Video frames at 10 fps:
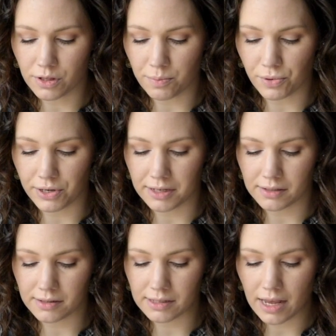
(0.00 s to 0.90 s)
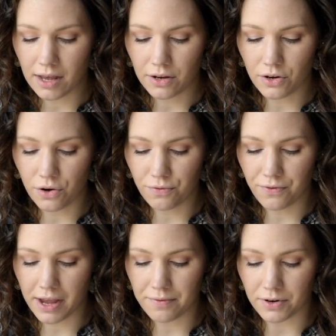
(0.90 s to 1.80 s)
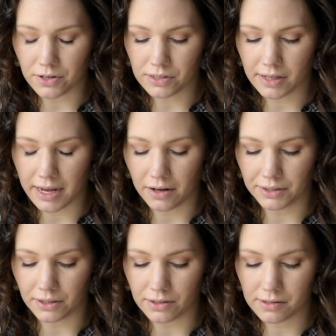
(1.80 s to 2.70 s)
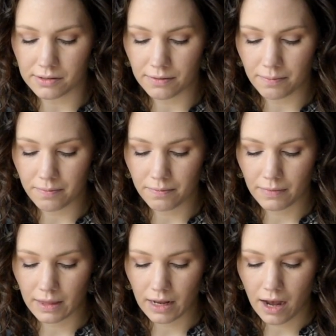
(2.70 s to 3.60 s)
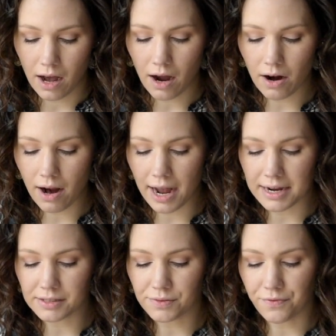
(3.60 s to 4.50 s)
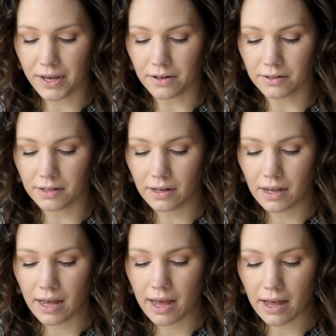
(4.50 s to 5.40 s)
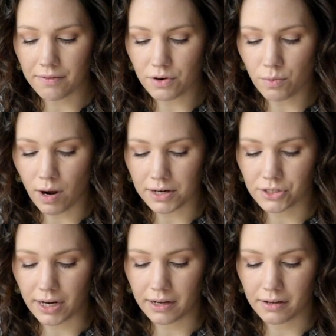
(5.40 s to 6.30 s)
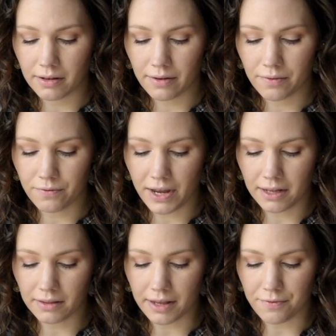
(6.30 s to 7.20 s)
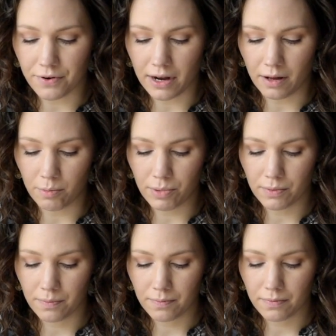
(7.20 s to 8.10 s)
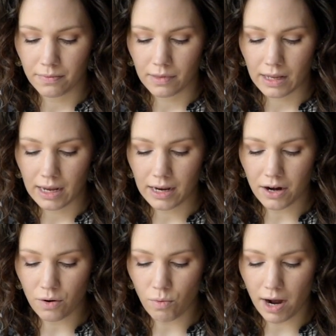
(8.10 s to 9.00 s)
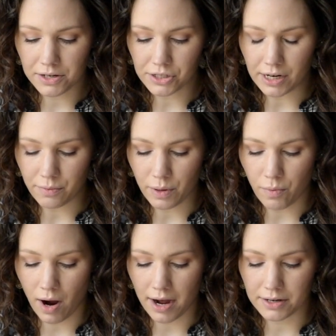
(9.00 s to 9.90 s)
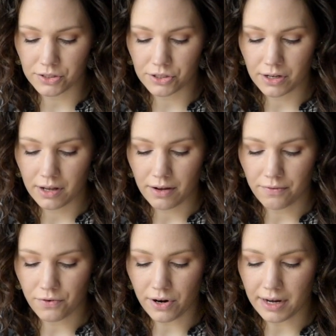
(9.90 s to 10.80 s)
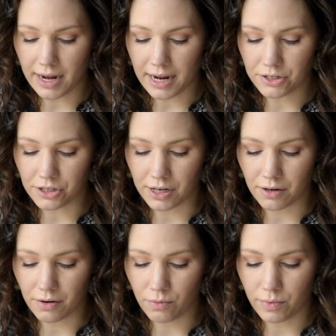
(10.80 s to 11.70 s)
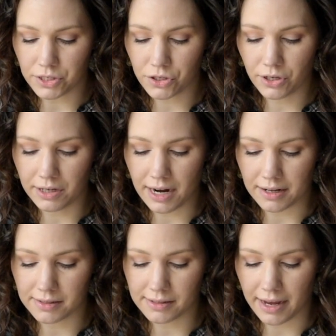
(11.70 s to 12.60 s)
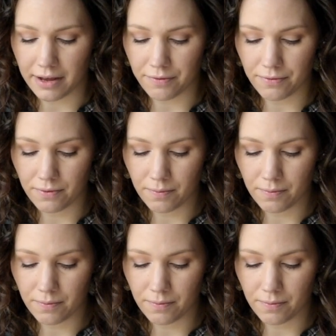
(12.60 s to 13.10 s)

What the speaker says: the priests, no favor to the elders. Our eyes failed, ever watching, vainly for help. In our watching we watched for a nation which could not save.